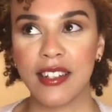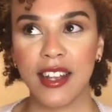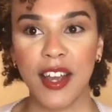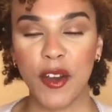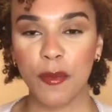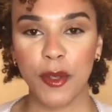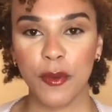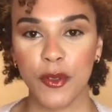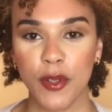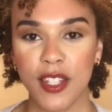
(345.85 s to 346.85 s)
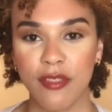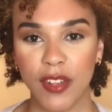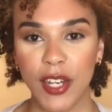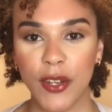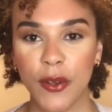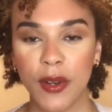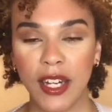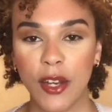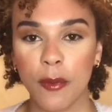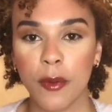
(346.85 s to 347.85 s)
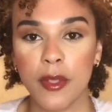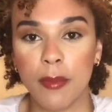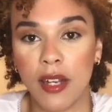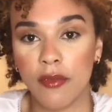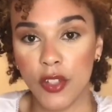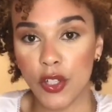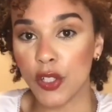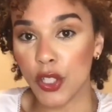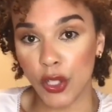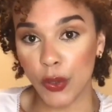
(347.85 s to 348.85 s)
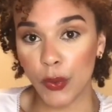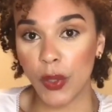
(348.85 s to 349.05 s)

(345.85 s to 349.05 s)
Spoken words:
I hope you enjoyed this video and I hope it was beneficial to you.